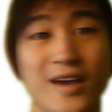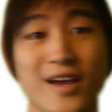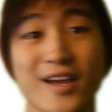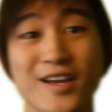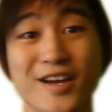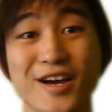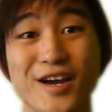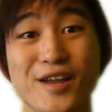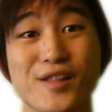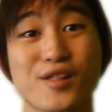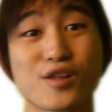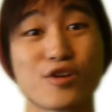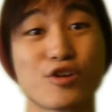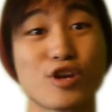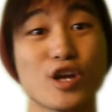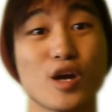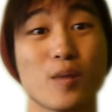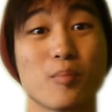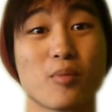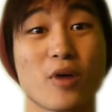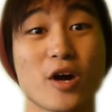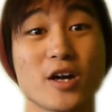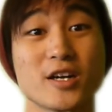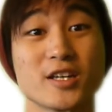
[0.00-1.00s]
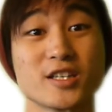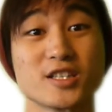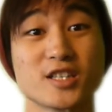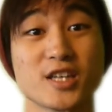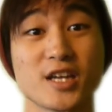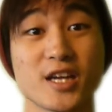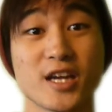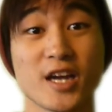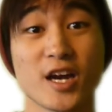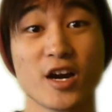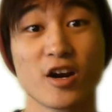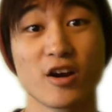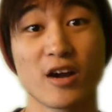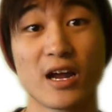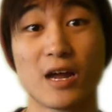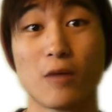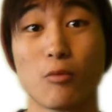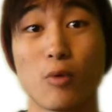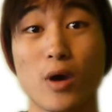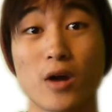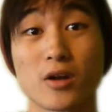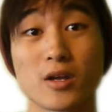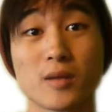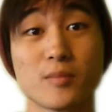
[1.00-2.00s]
Hey guys, YGOProdigy here,
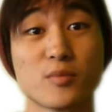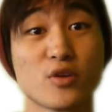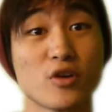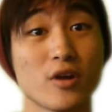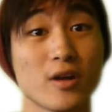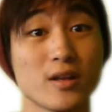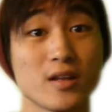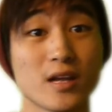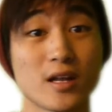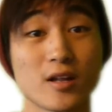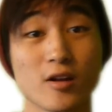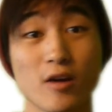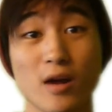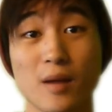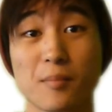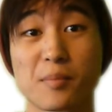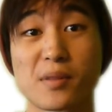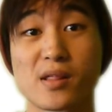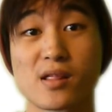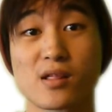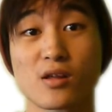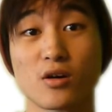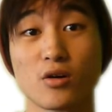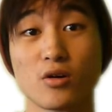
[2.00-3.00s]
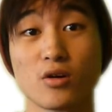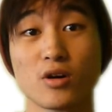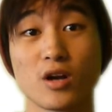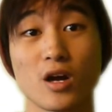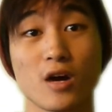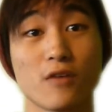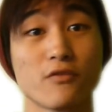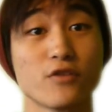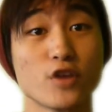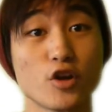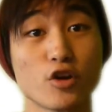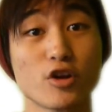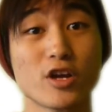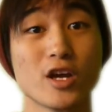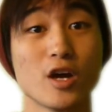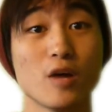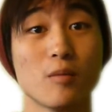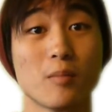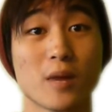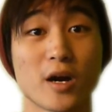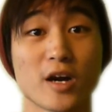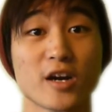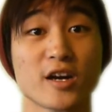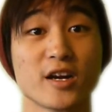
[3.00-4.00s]
and welcome to another episode of
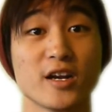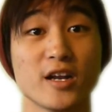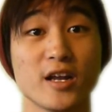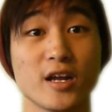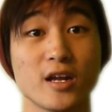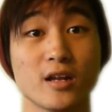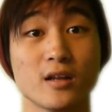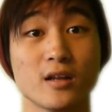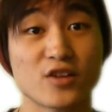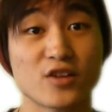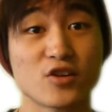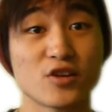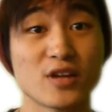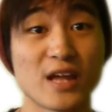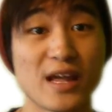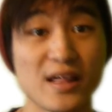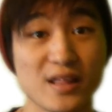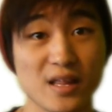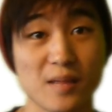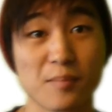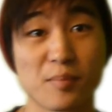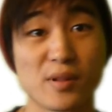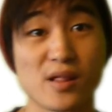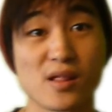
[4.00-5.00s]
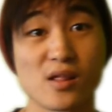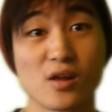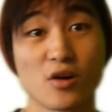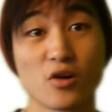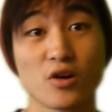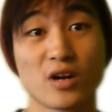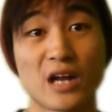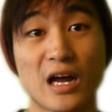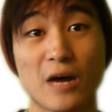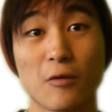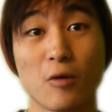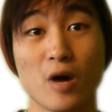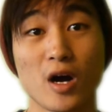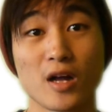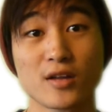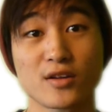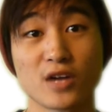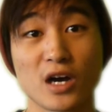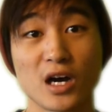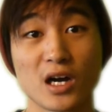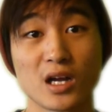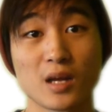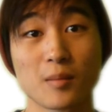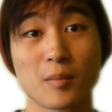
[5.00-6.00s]
Yugioh Marketing. today's episode, I want
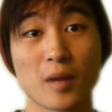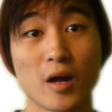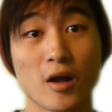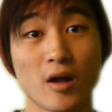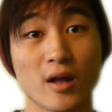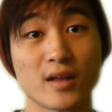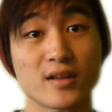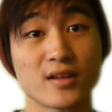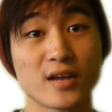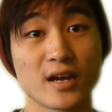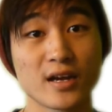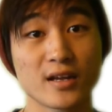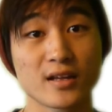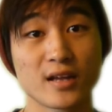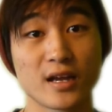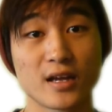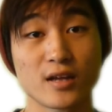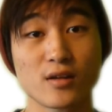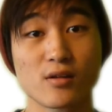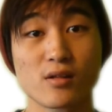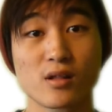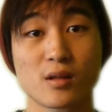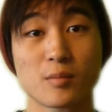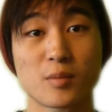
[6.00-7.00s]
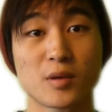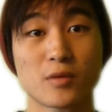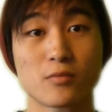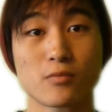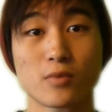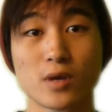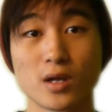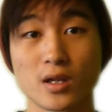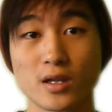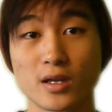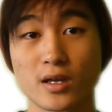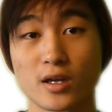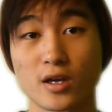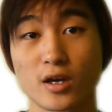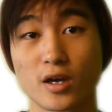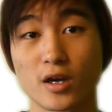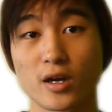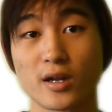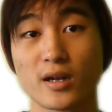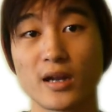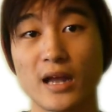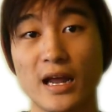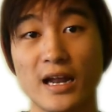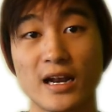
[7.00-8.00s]
to talk about a deck that used to be really
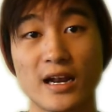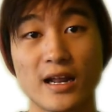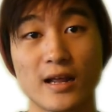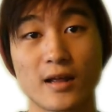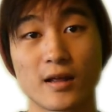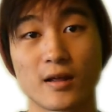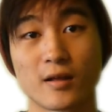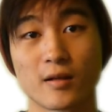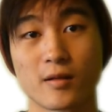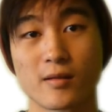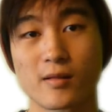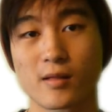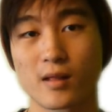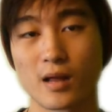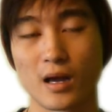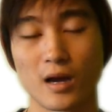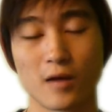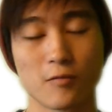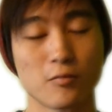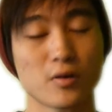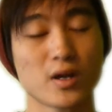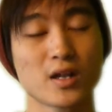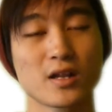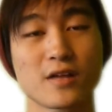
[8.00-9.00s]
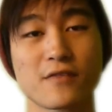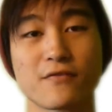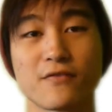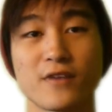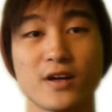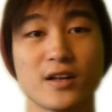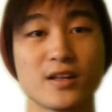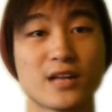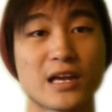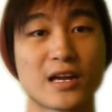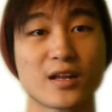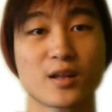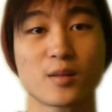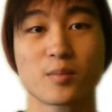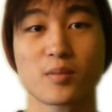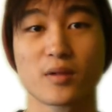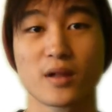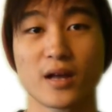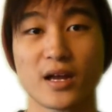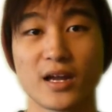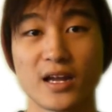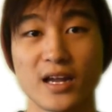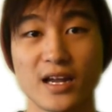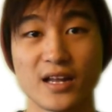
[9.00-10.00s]
good and a really fun deck to
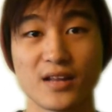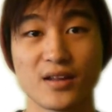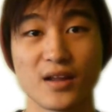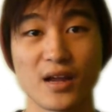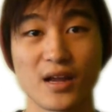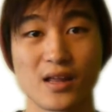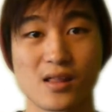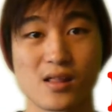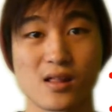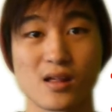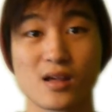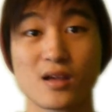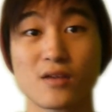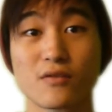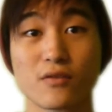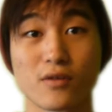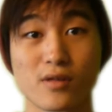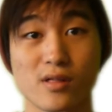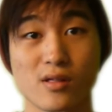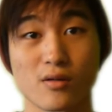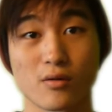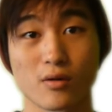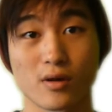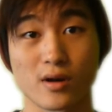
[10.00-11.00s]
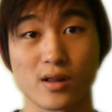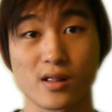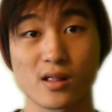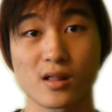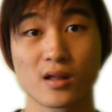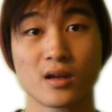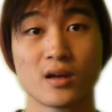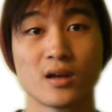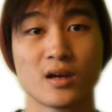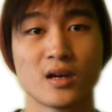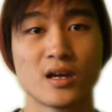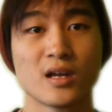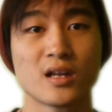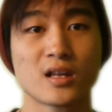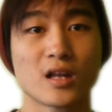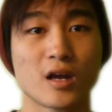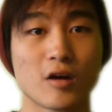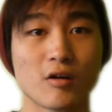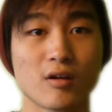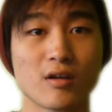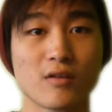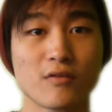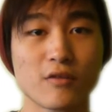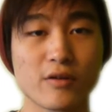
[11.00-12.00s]
play, and that's Evolsaurs.
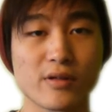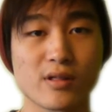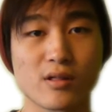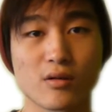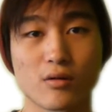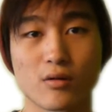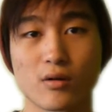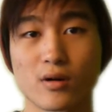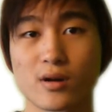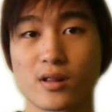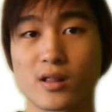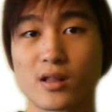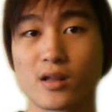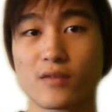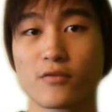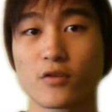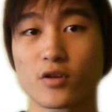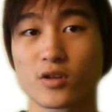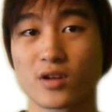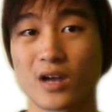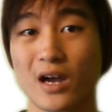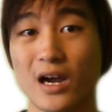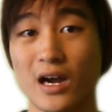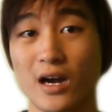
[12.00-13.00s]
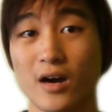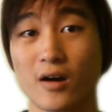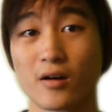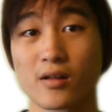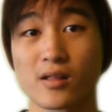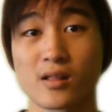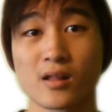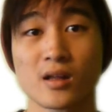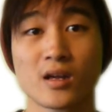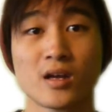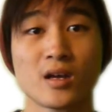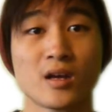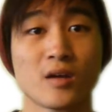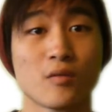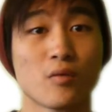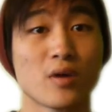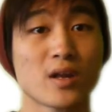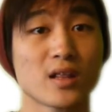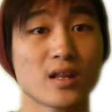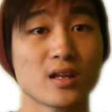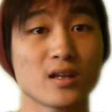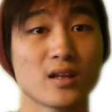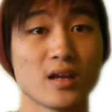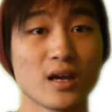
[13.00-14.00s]
Now, Evolsaurs, Evo-Tiles,
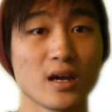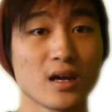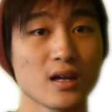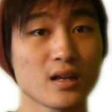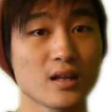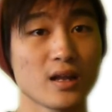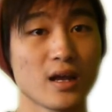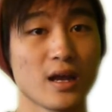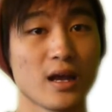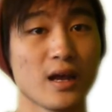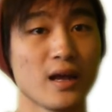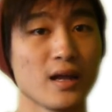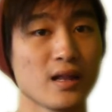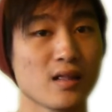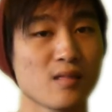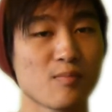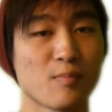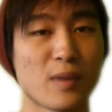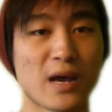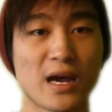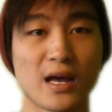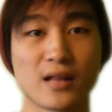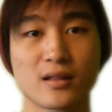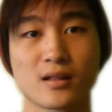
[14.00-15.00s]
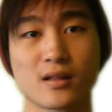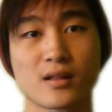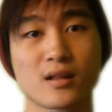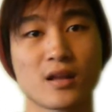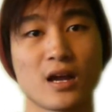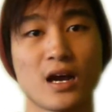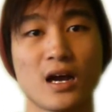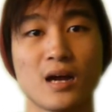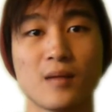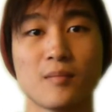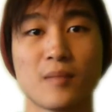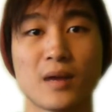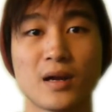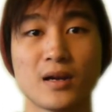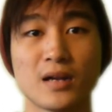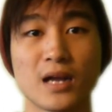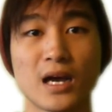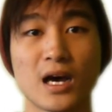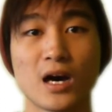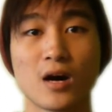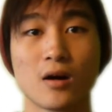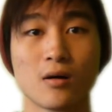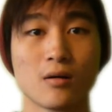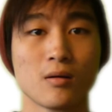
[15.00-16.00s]
was a deck that's past its time by
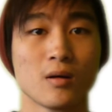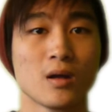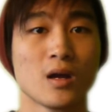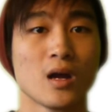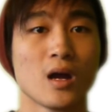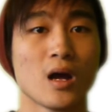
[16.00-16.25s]
now.